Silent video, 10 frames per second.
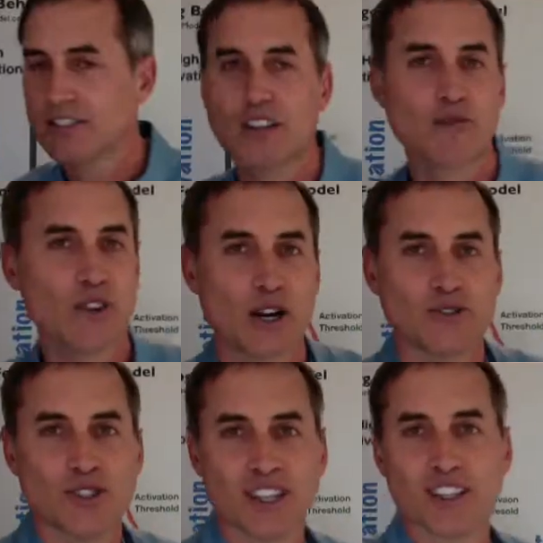the sunflower
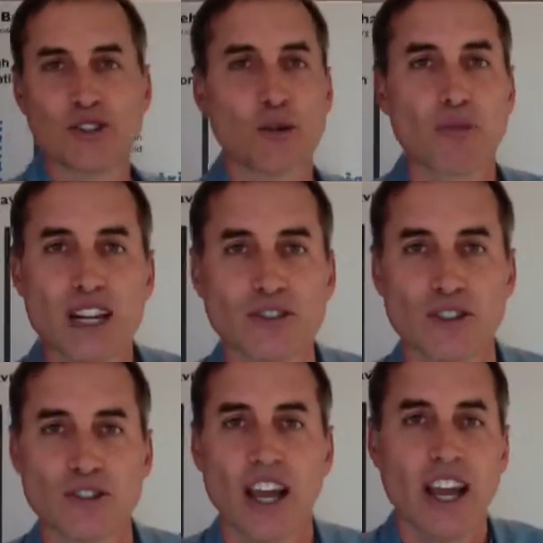seeds, the
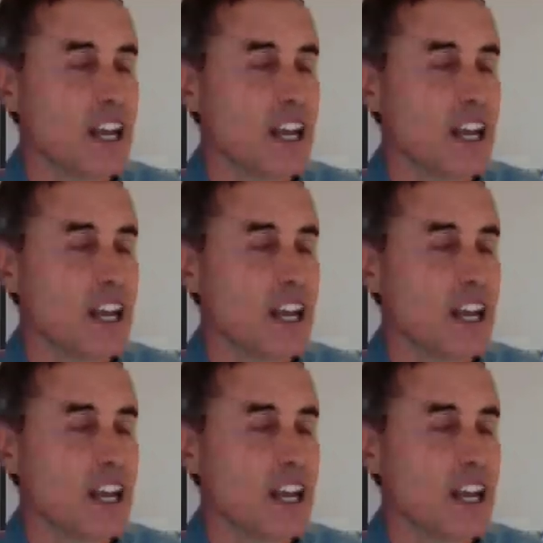pretzels.